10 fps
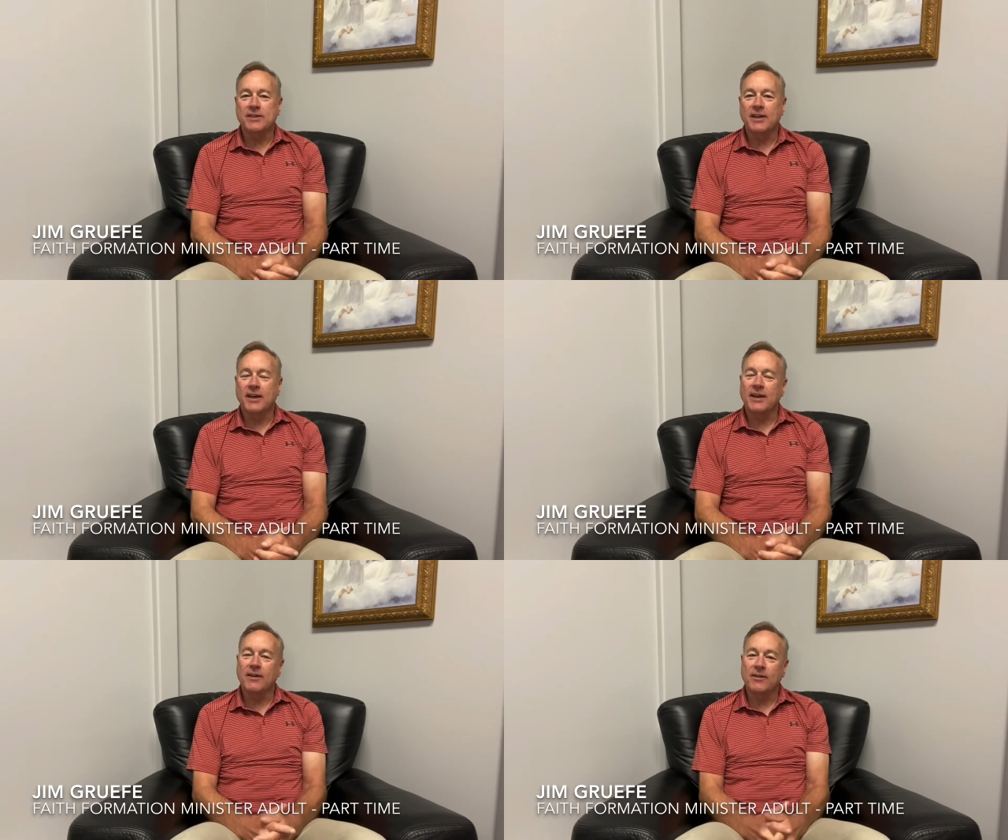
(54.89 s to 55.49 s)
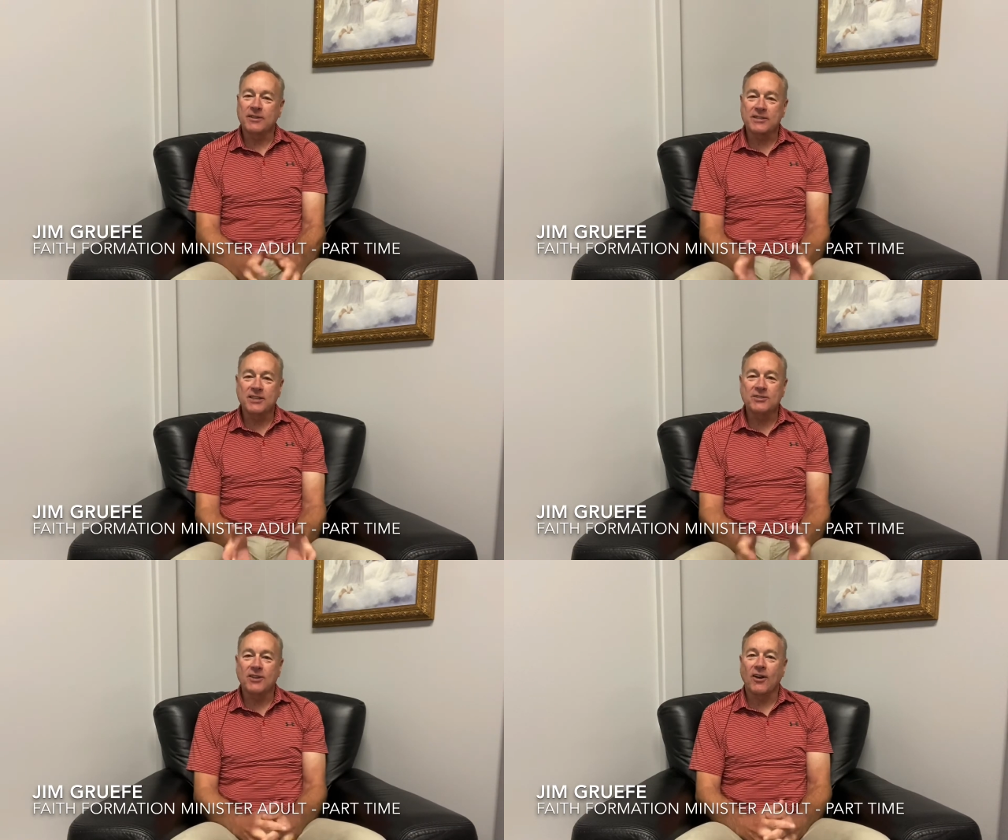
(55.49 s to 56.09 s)
Uh,
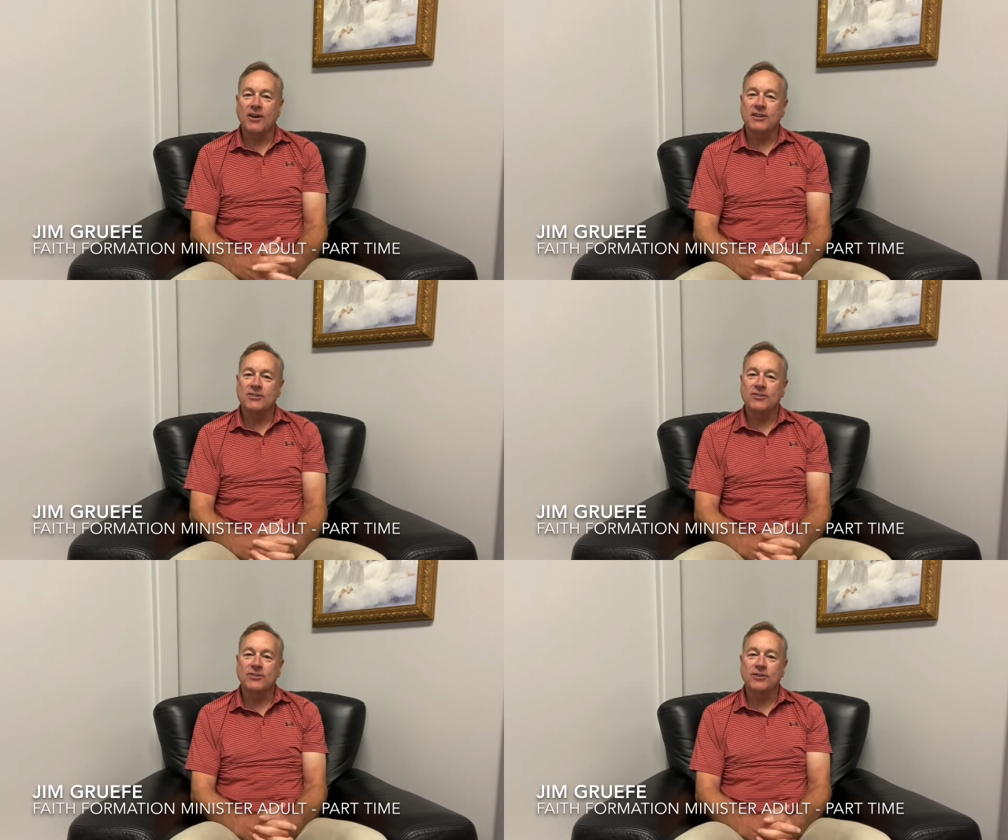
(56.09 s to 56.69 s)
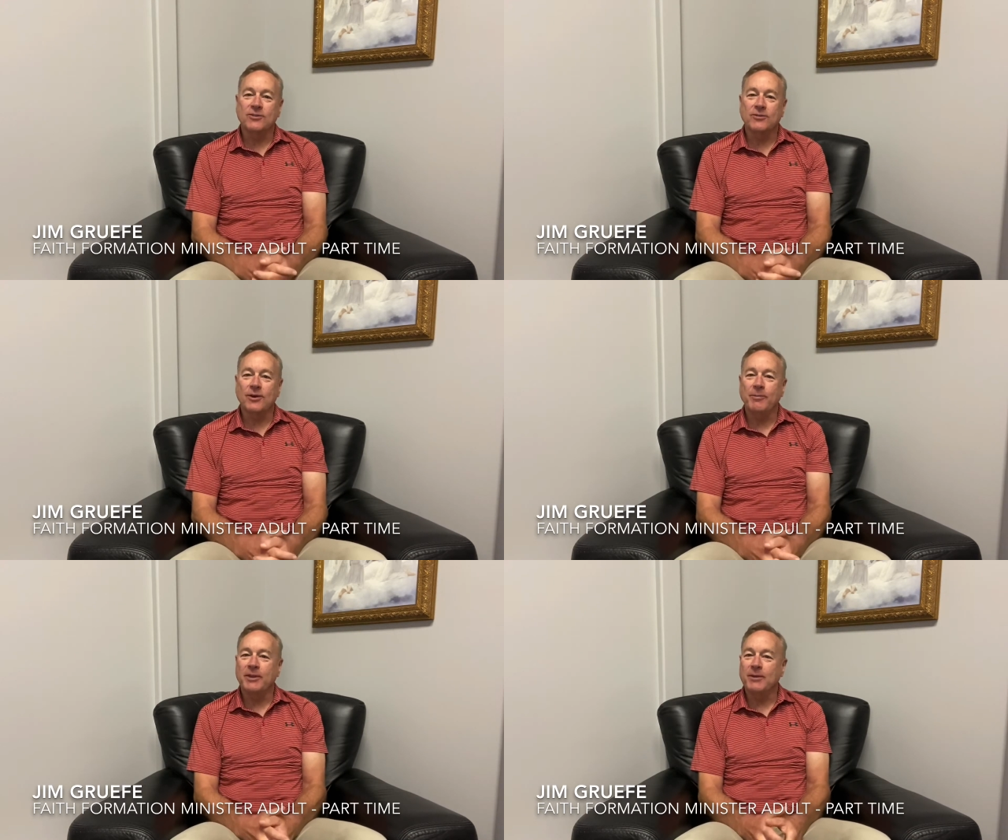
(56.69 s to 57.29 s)
essentially, our children grew
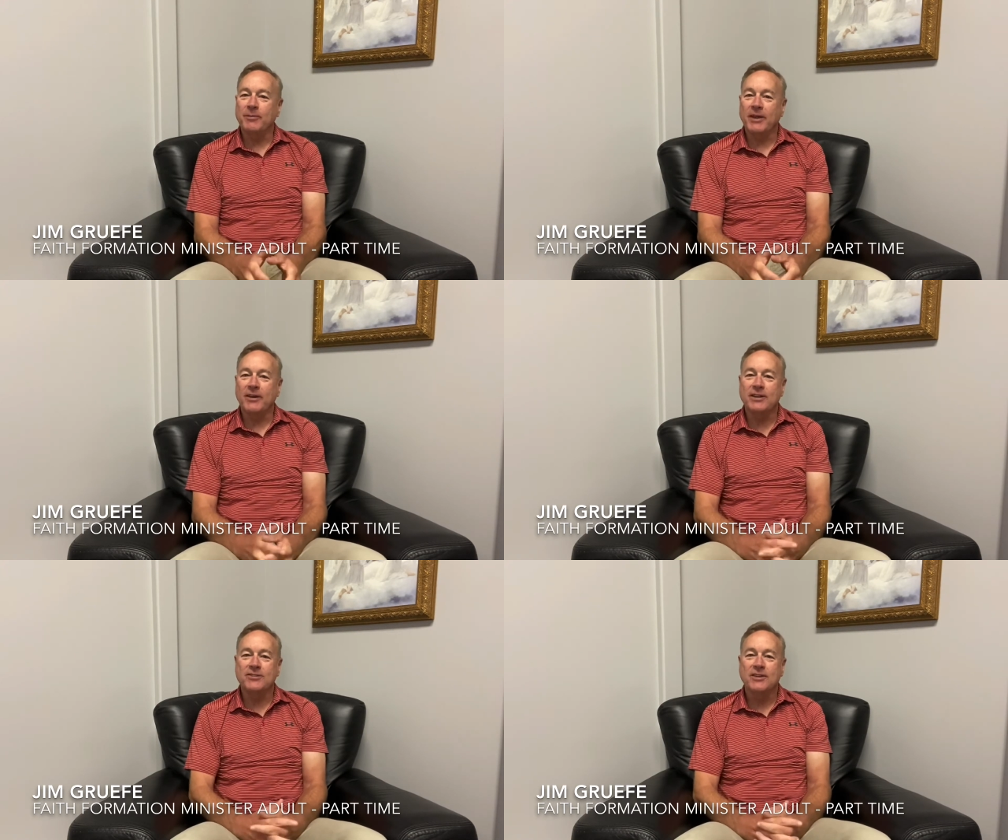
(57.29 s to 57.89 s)
up in the parish.